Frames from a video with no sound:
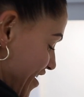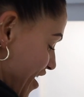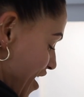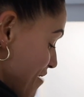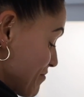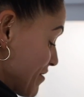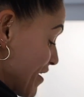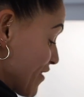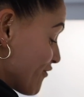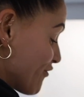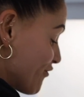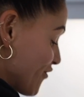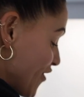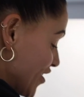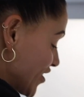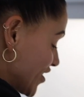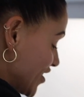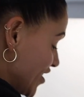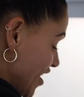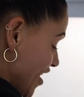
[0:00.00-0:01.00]
I'm like,
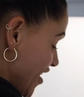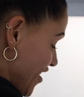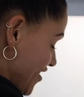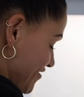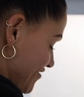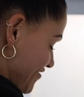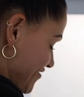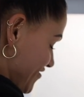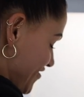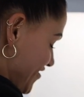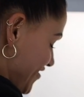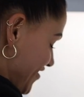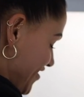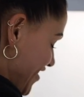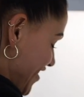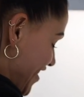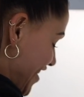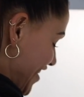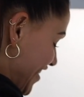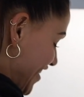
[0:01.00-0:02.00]
fuck you.
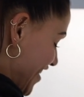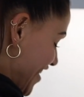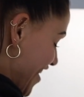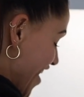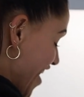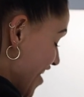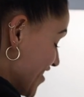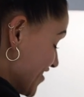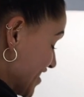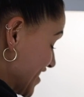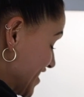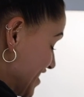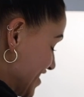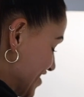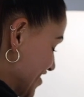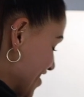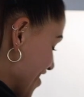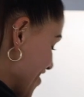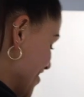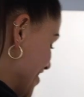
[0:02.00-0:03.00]
I'm gonna
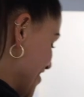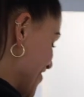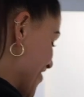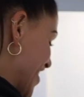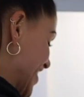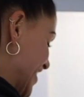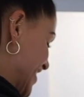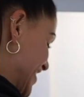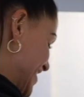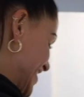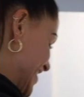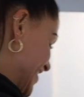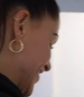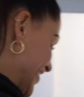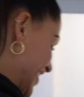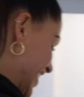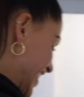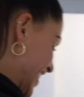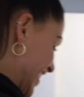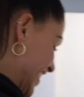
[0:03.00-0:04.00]
show you I can do
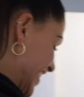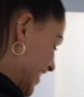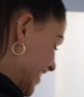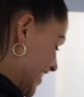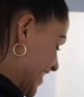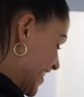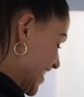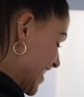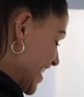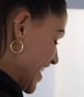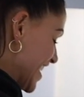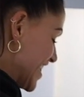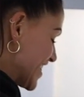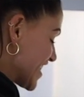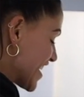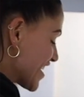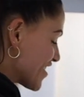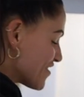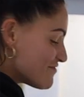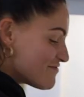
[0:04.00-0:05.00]
it.
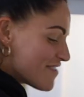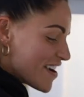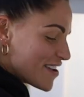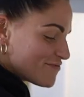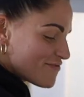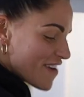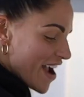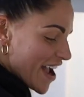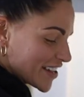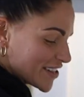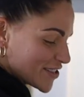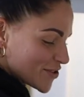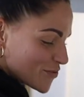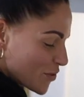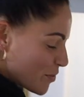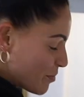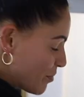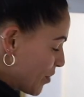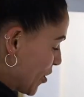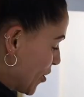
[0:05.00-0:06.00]
It's like a red rag
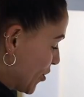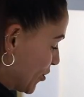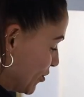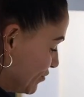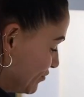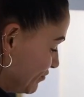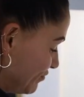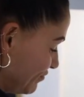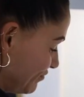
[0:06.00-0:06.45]
to a bull.